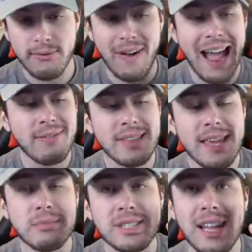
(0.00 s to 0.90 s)
5
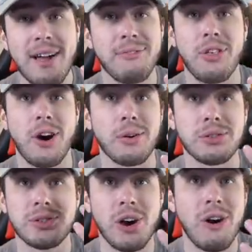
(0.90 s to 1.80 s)
teams left though.
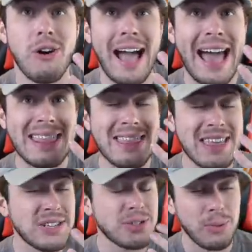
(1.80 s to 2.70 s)
So at
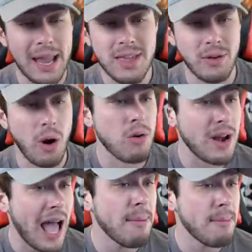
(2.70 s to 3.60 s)
this rate, there are
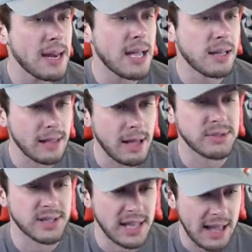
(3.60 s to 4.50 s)
not many
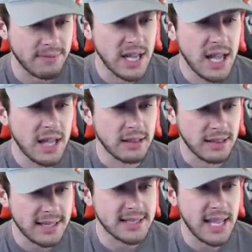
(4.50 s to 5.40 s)
clubs left.
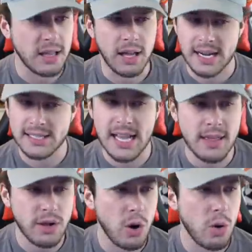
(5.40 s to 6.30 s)
Let's take a look. I
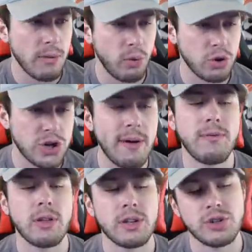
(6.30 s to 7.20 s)
decided to go for
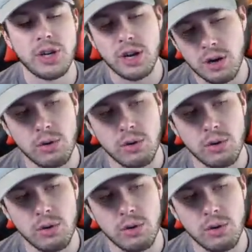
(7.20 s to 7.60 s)
Sheffield this year,